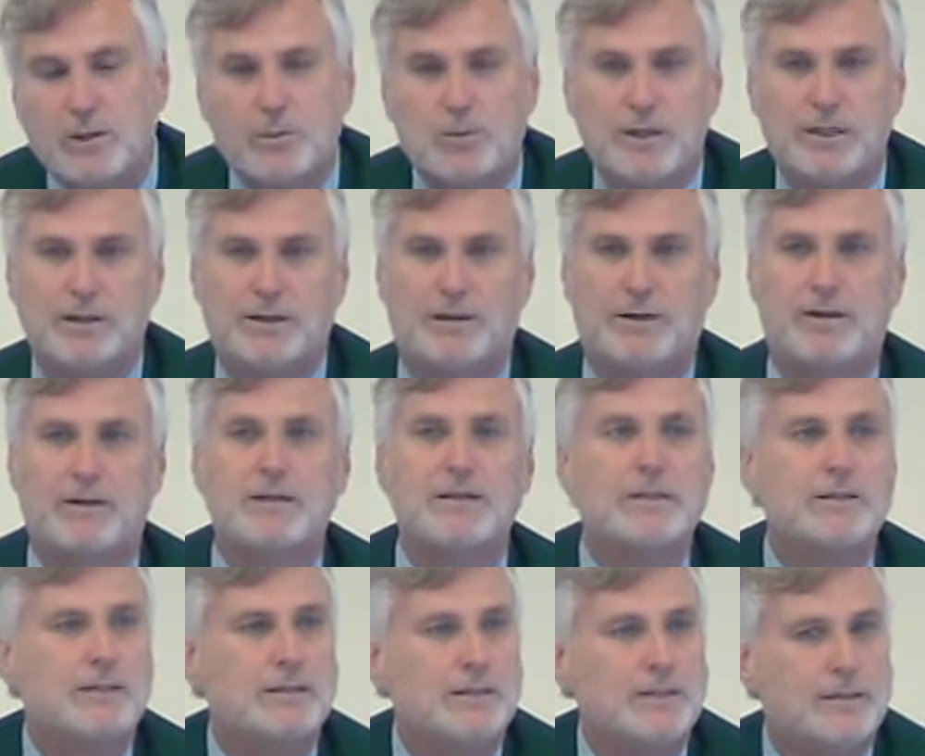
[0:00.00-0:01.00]
who we are
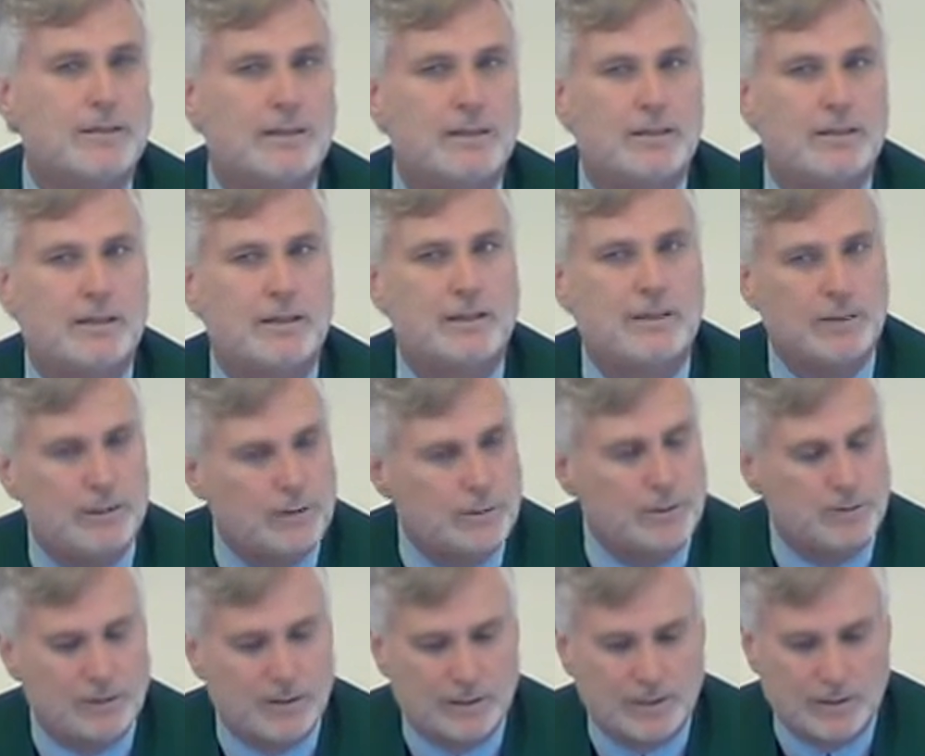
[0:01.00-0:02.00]
and
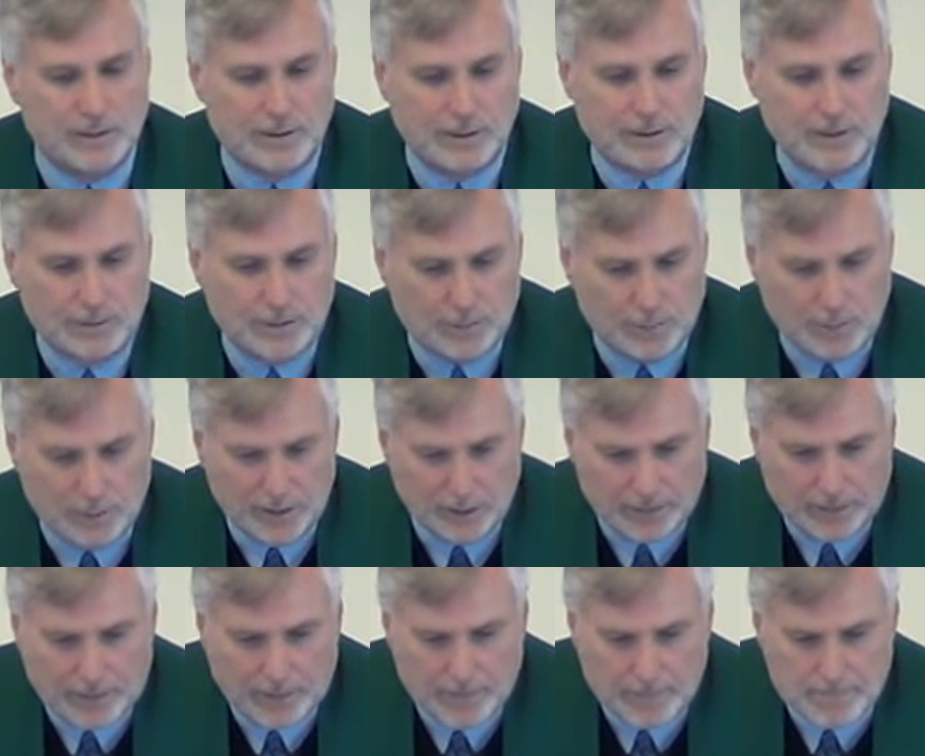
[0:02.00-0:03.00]
whose we
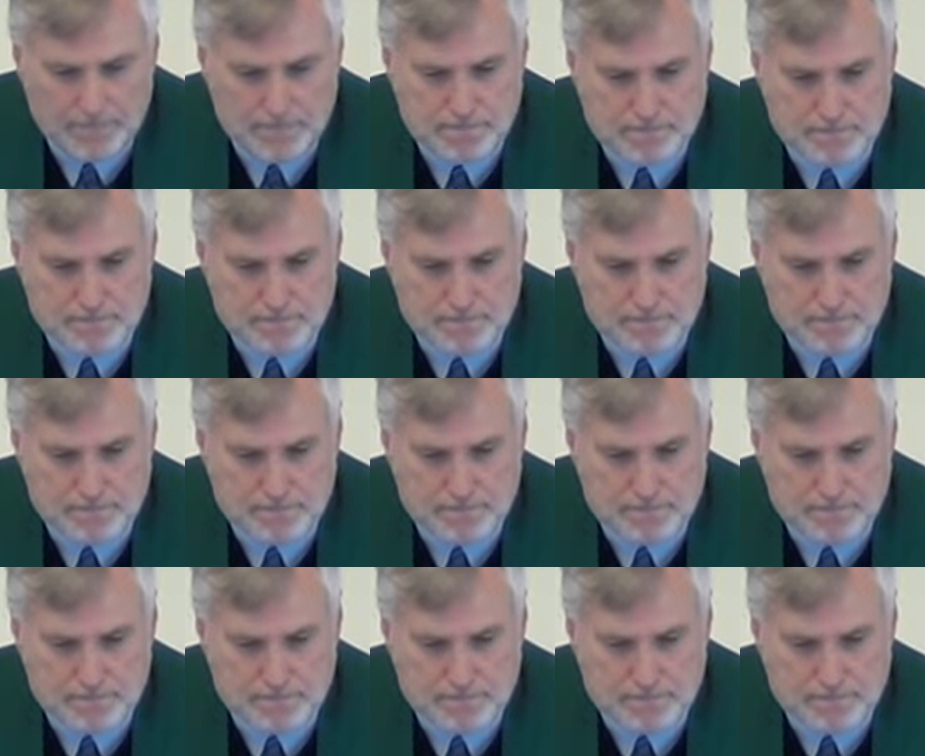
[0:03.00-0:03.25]
are.